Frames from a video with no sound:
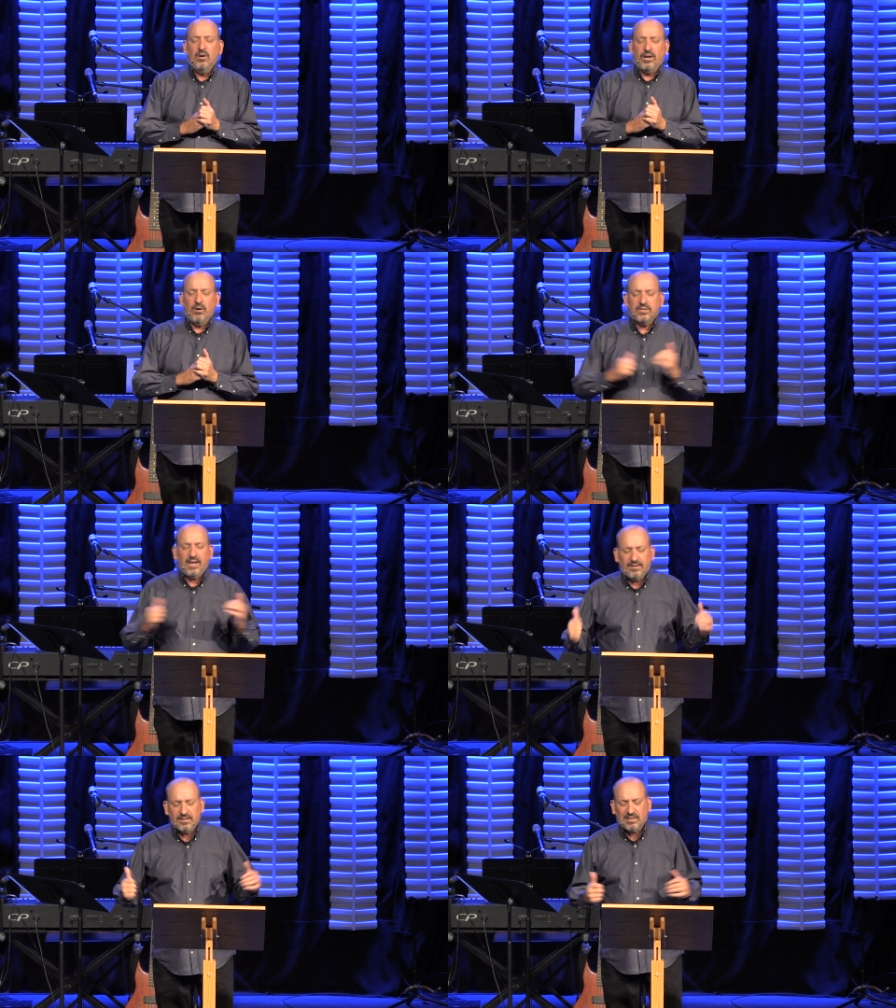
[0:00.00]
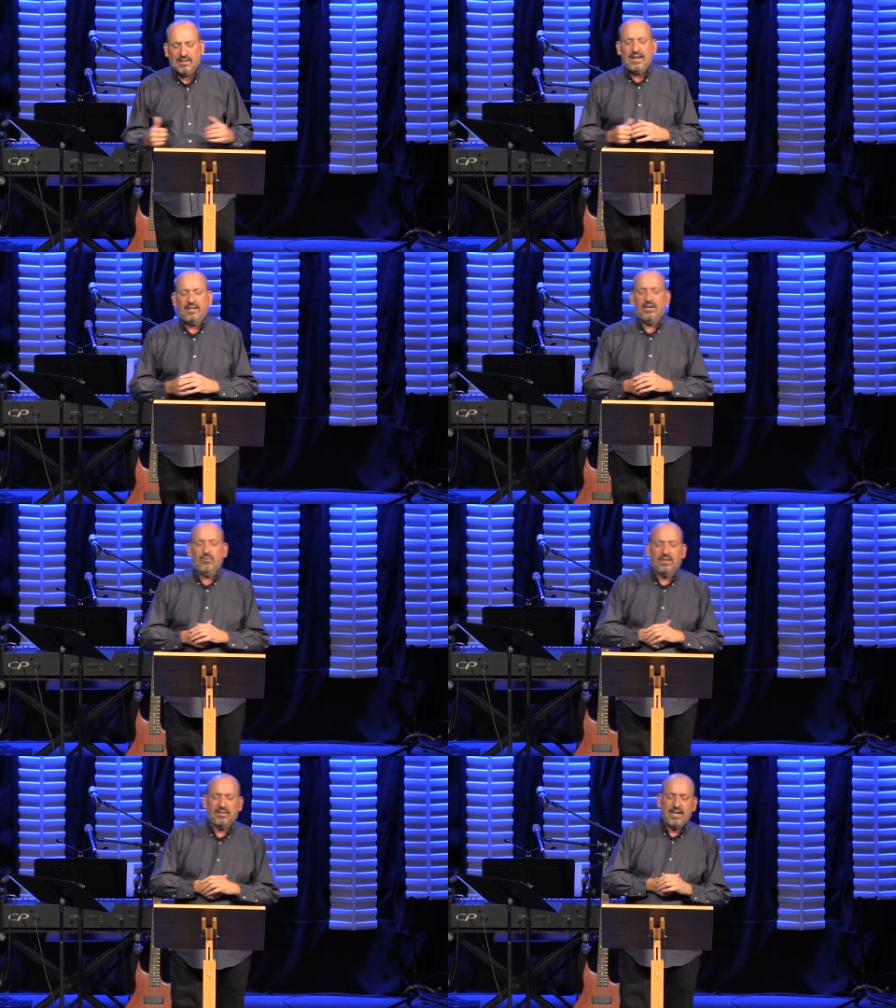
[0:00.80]
We don't take this lightly.
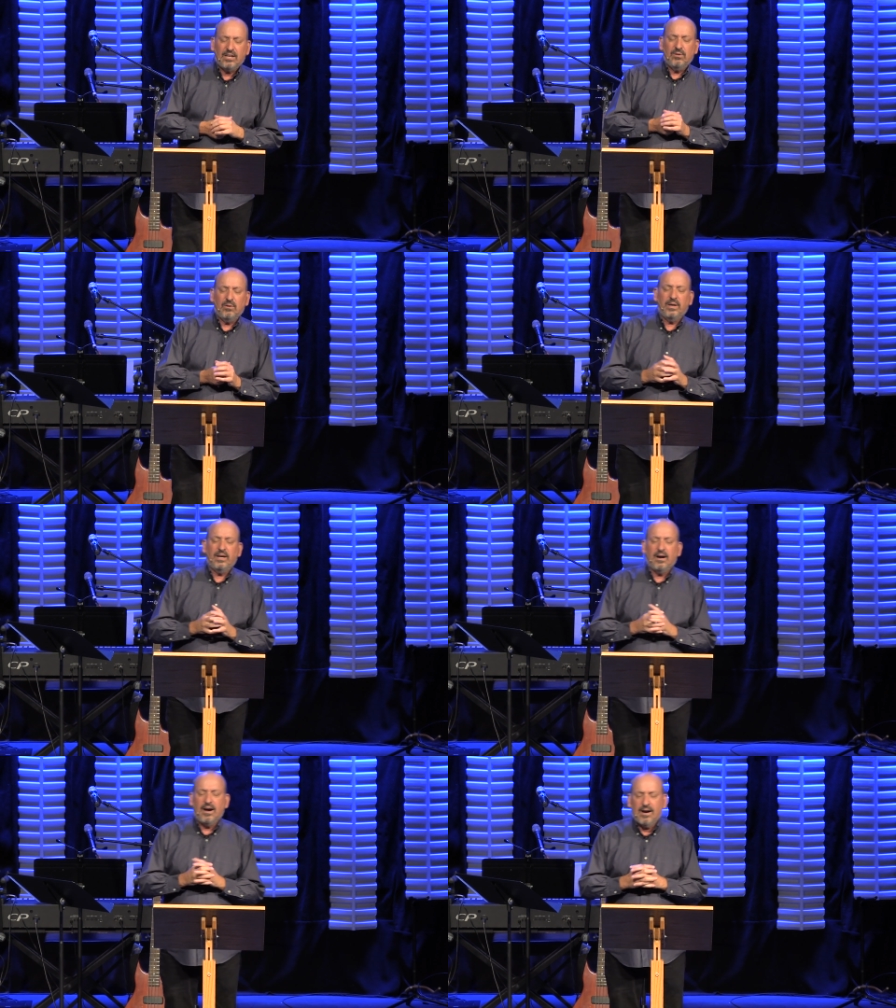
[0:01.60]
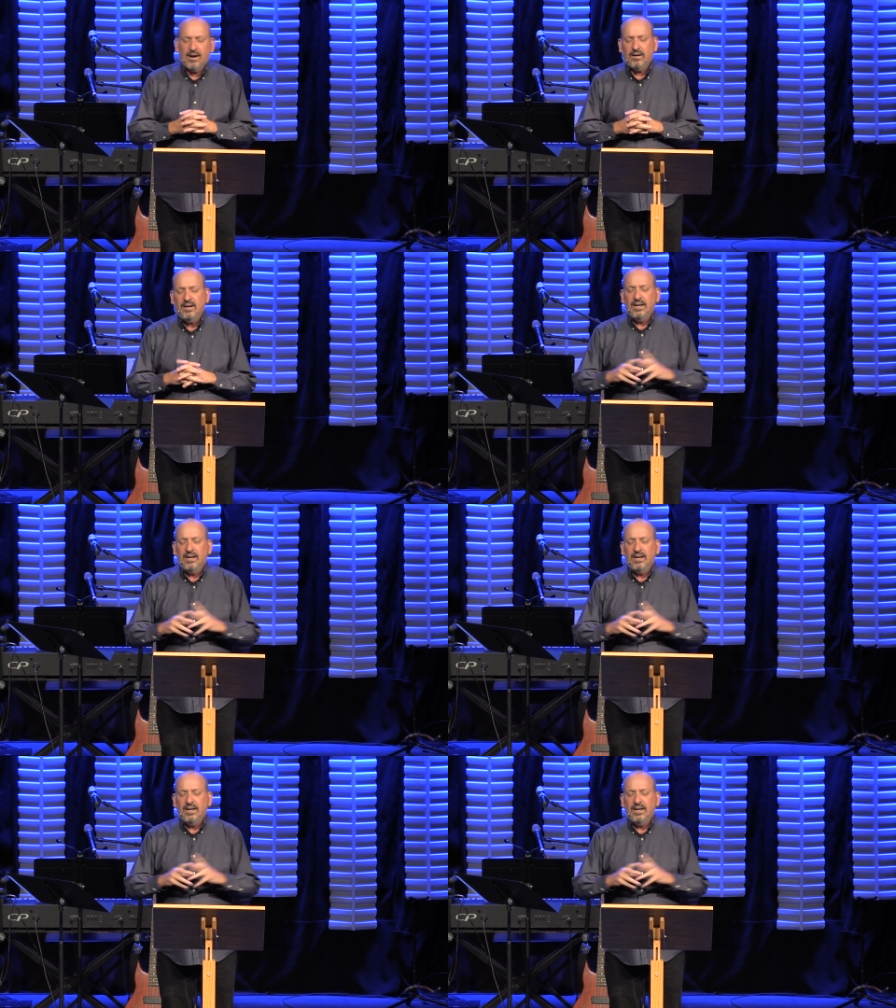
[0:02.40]
We thank you that we are